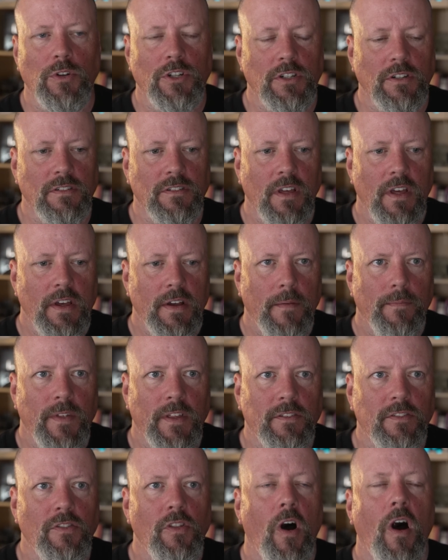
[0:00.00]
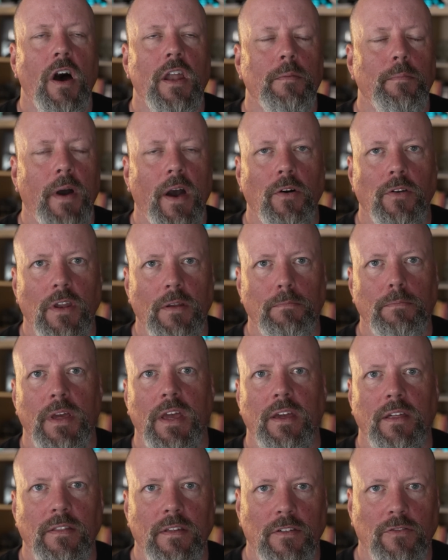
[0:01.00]
which is it's not about it
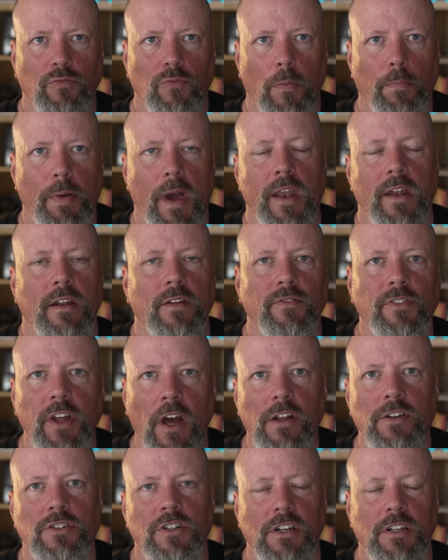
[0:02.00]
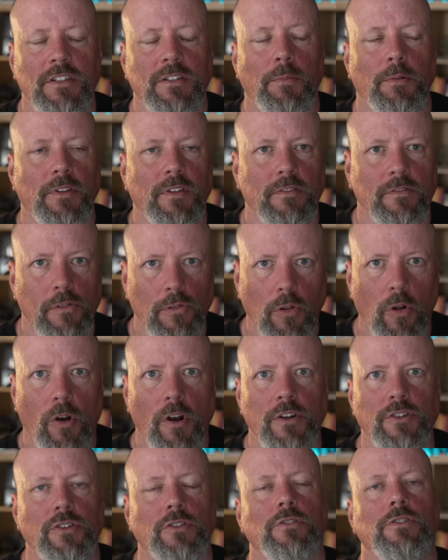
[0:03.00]
being this repetitive dungeon. It's about this
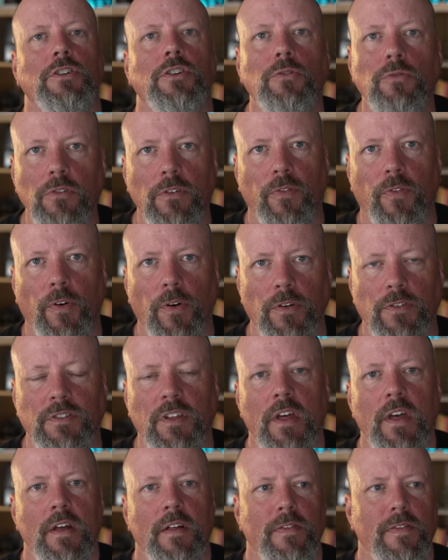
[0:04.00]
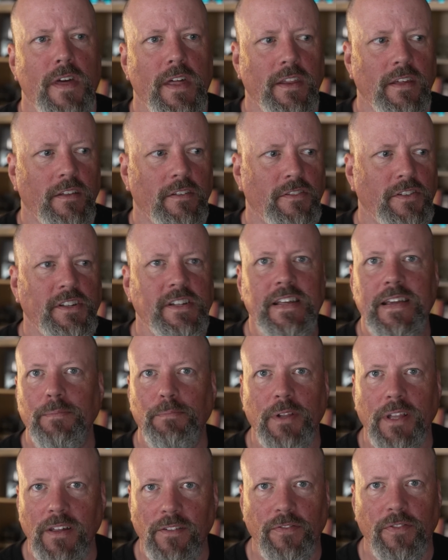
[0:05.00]
larger universe that is
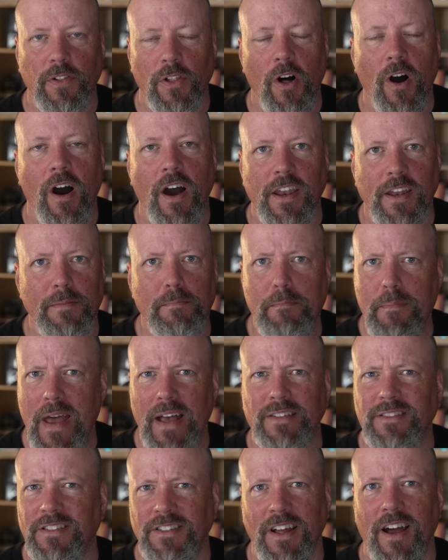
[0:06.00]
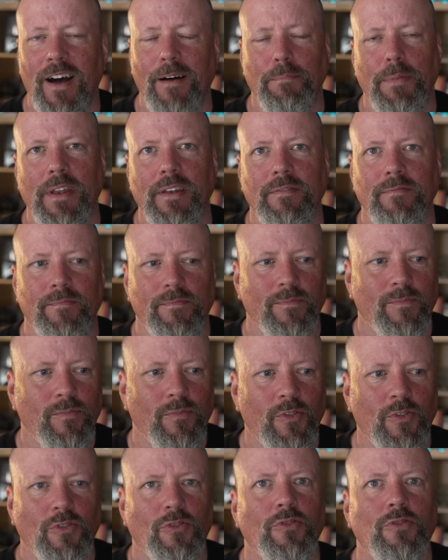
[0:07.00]
deeply flawed and messed up and
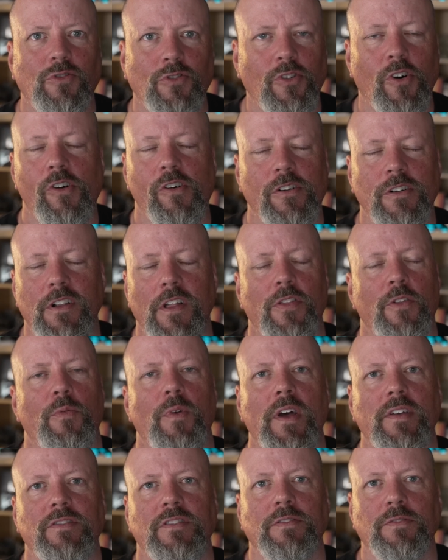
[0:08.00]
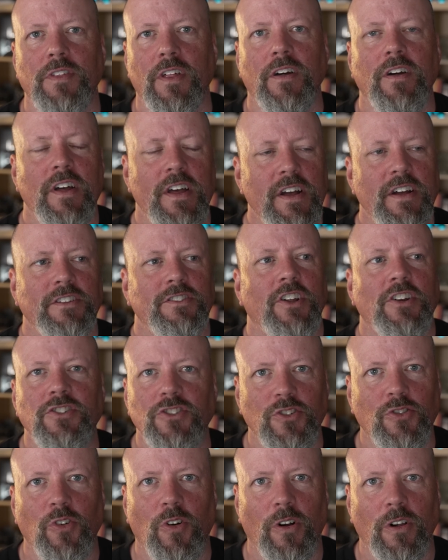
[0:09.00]
Carl and the rest of the
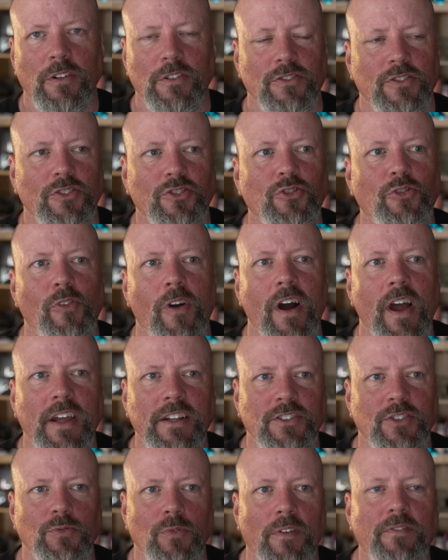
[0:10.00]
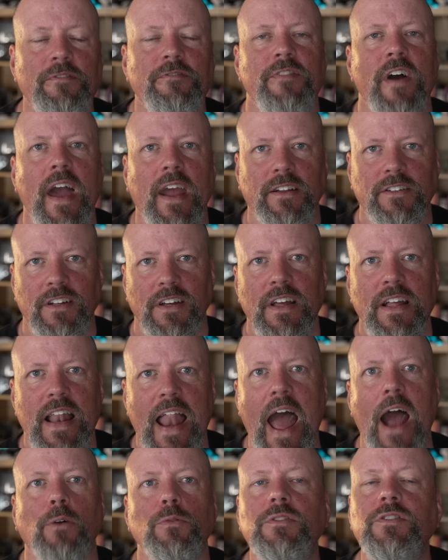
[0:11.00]
dungeon crawlers are trying to affect
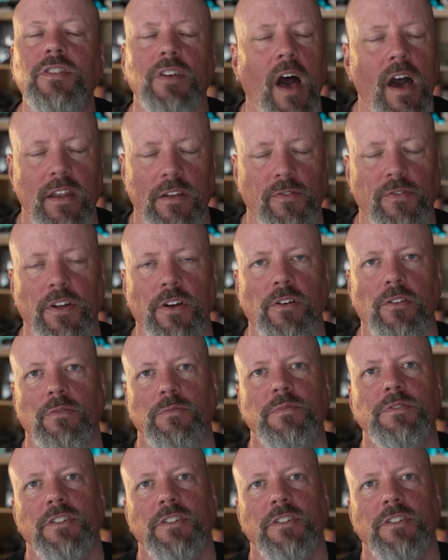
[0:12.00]
outside of their